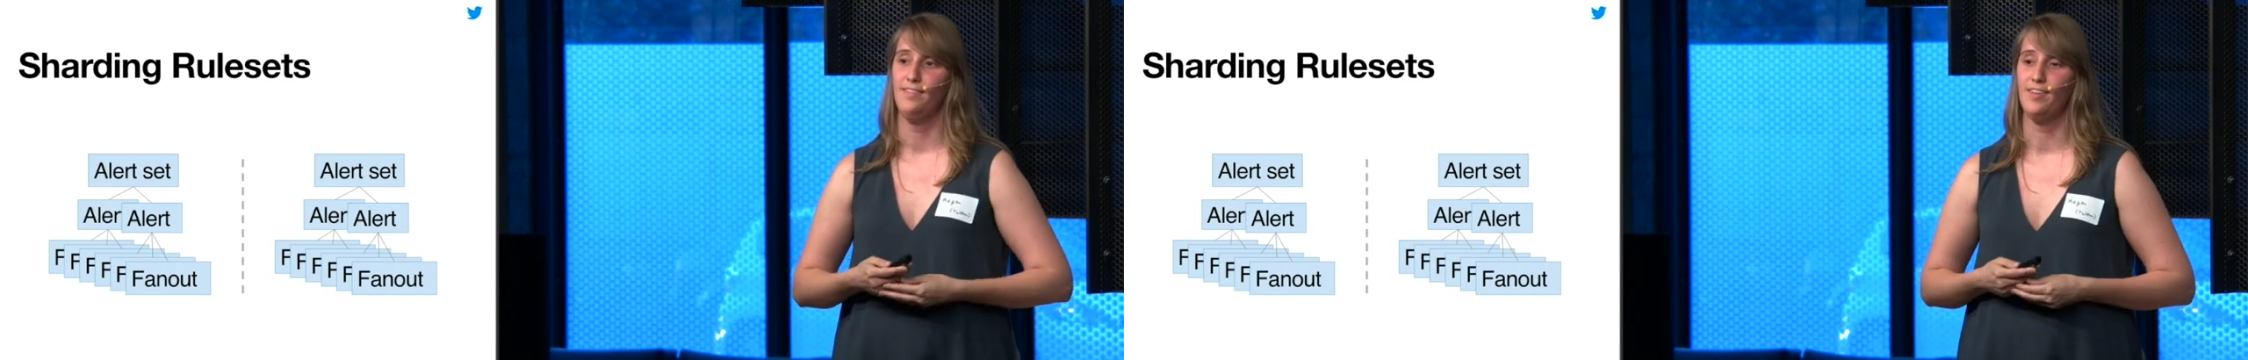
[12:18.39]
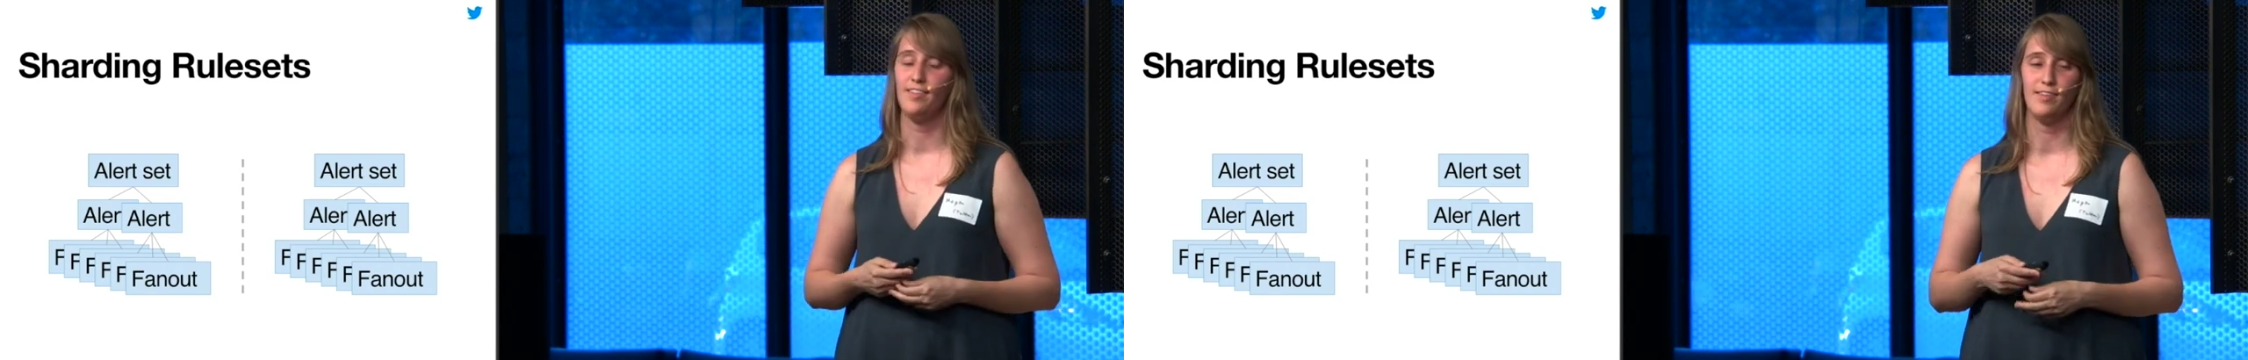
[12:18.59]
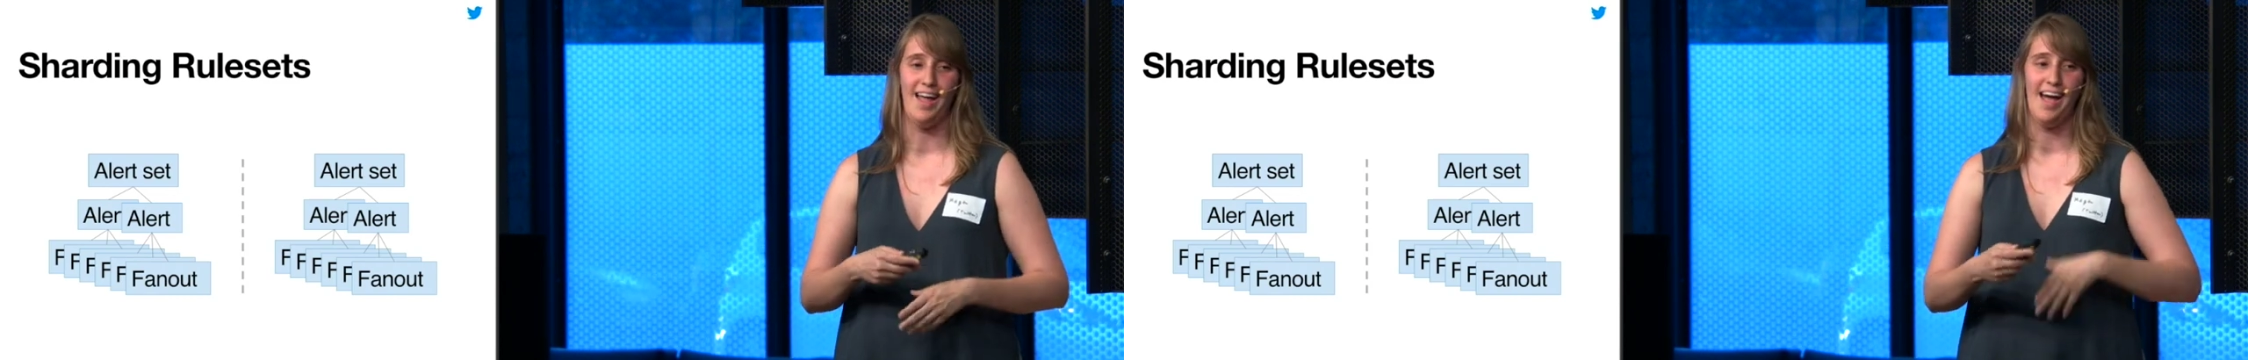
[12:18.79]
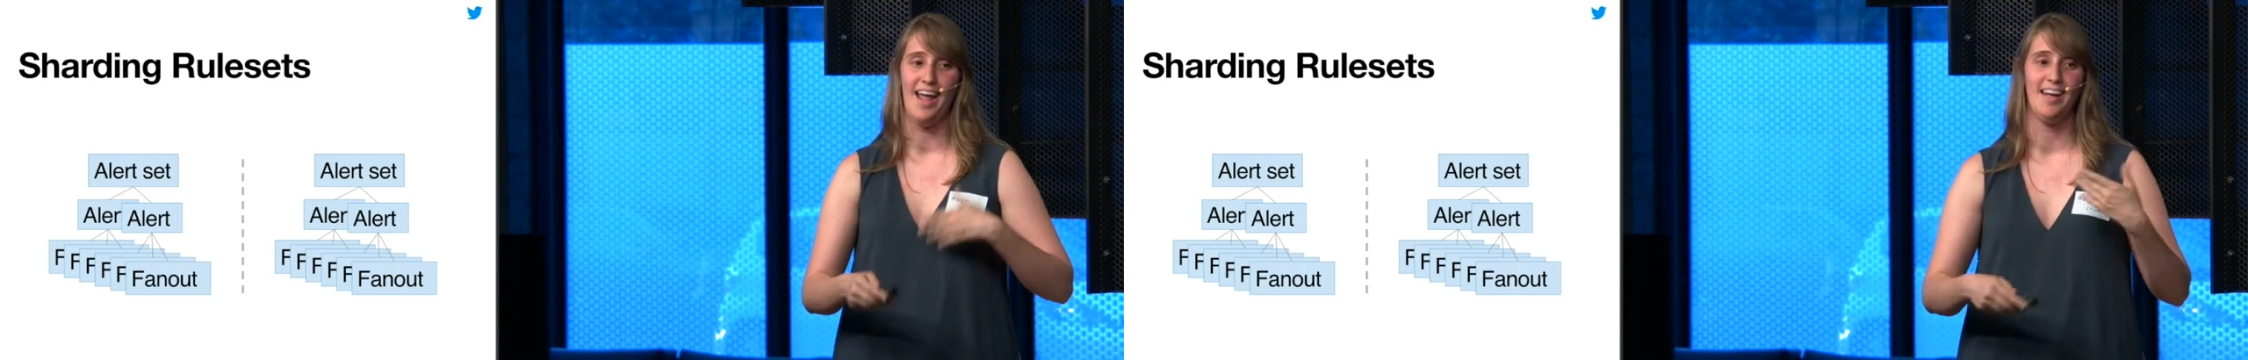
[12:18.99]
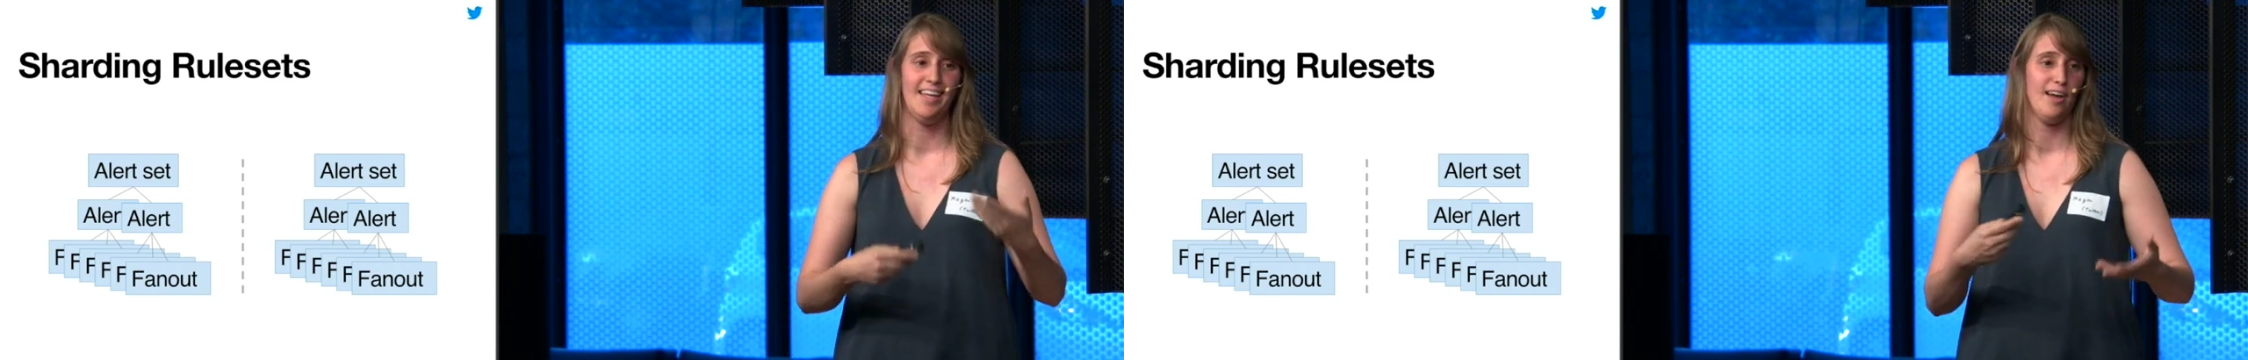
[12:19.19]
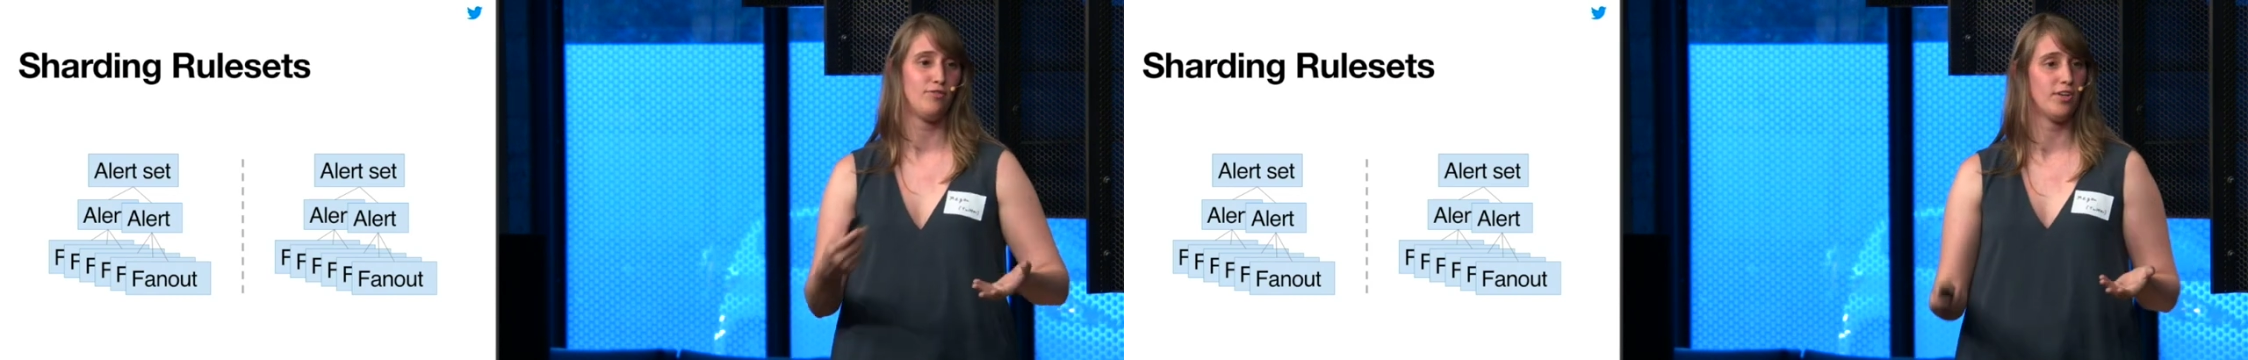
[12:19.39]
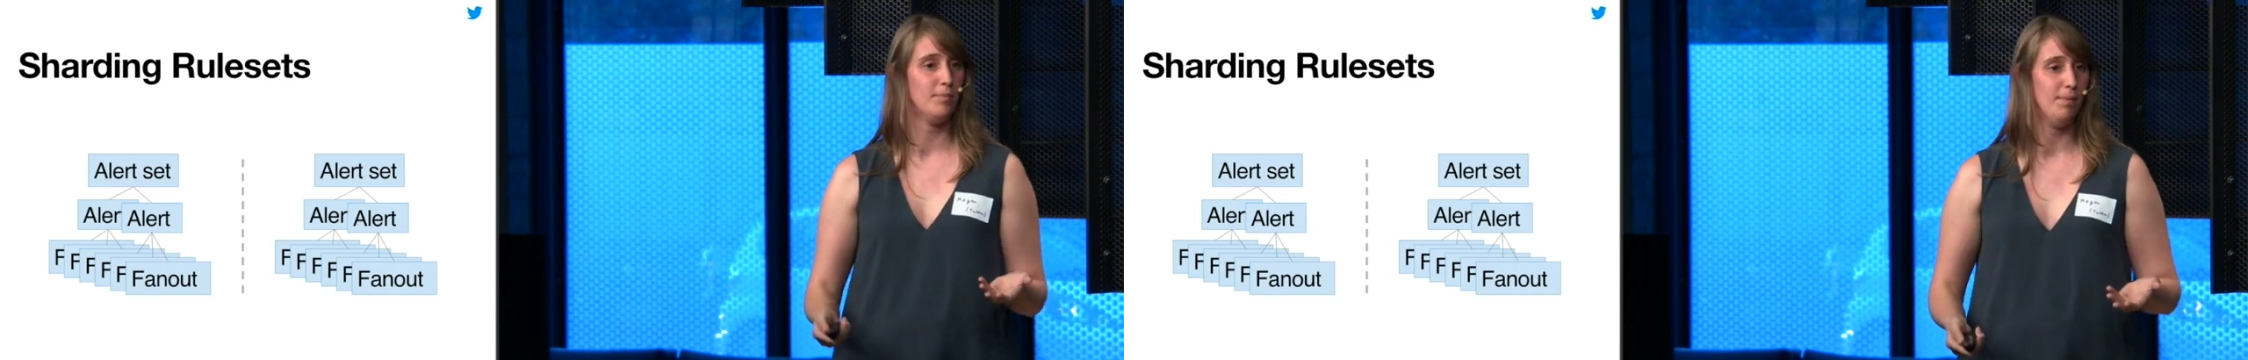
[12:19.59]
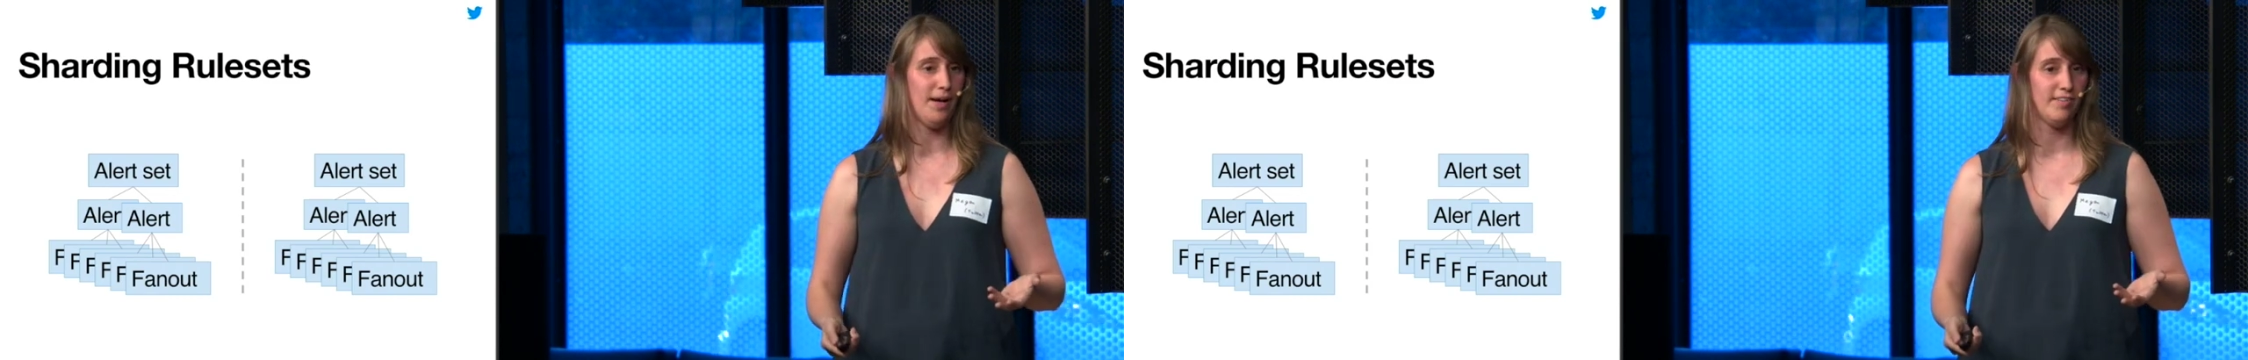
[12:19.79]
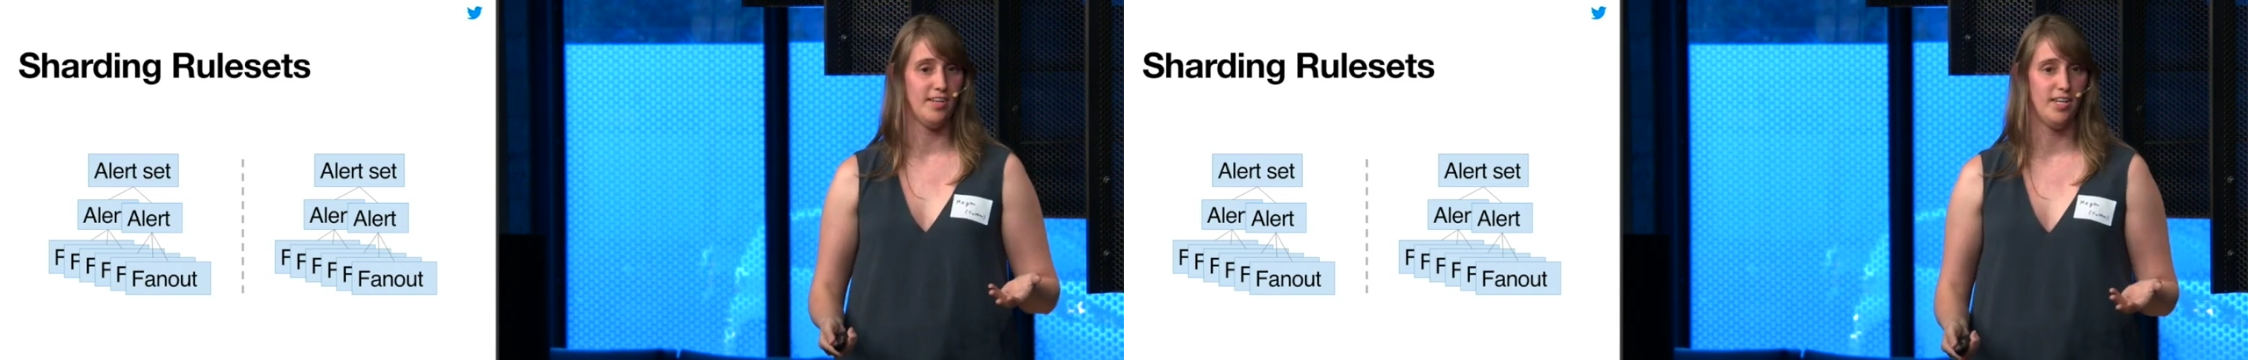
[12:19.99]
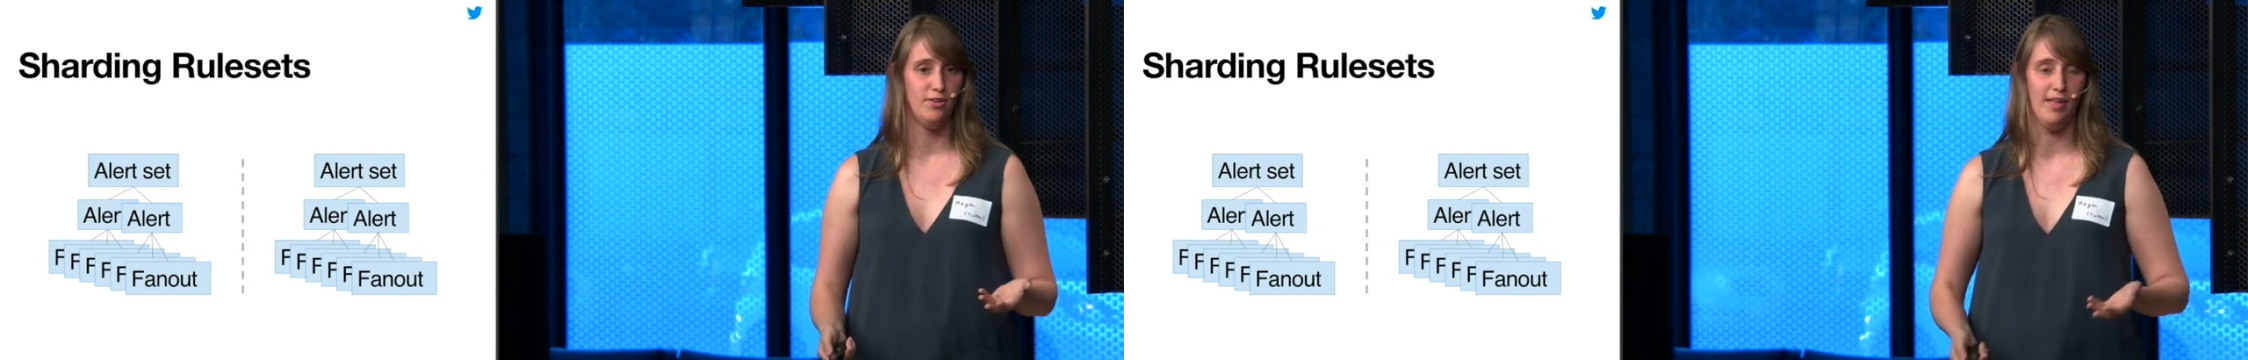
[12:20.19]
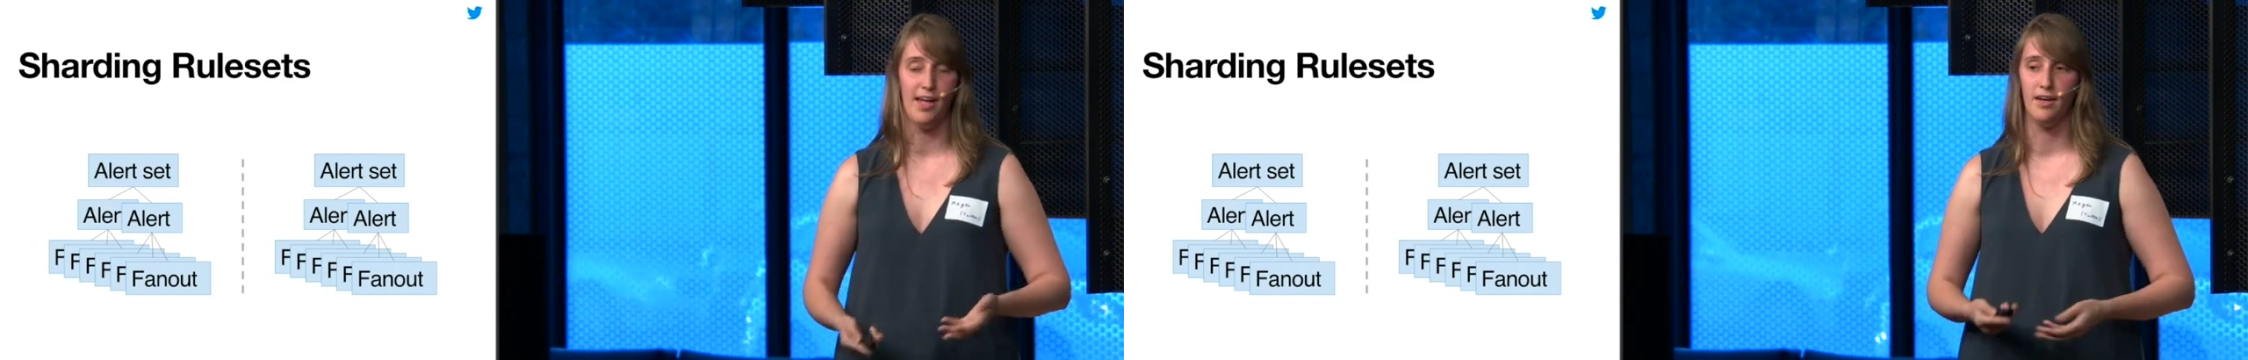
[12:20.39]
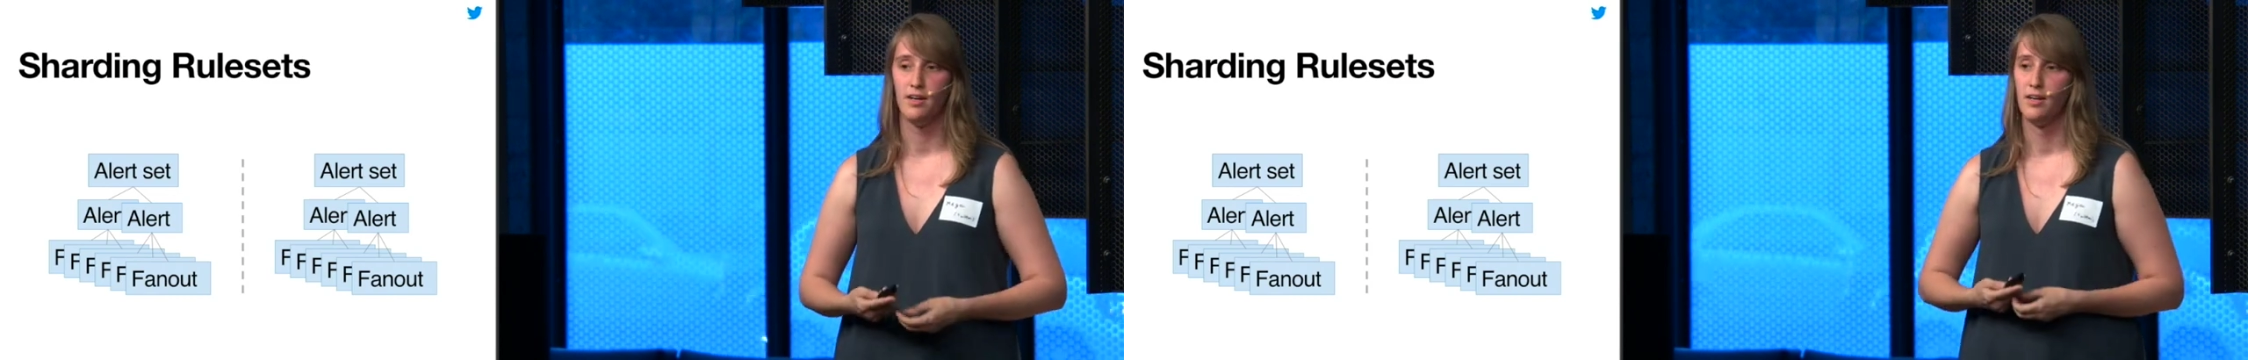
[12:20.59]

doesn't add any extra complexity to that